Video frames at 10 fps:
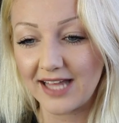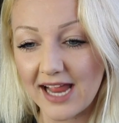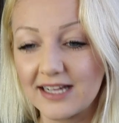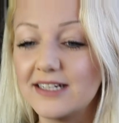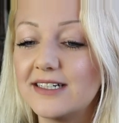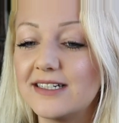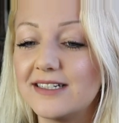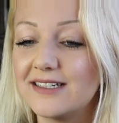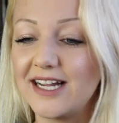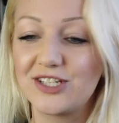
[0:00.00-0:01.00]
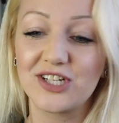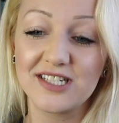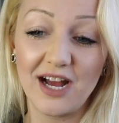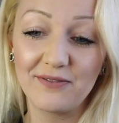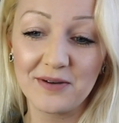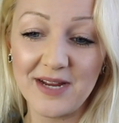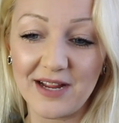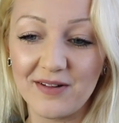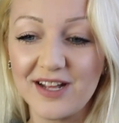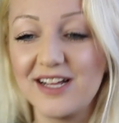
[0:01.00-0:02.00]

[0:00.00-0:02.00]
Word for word: Like, it's just not for me.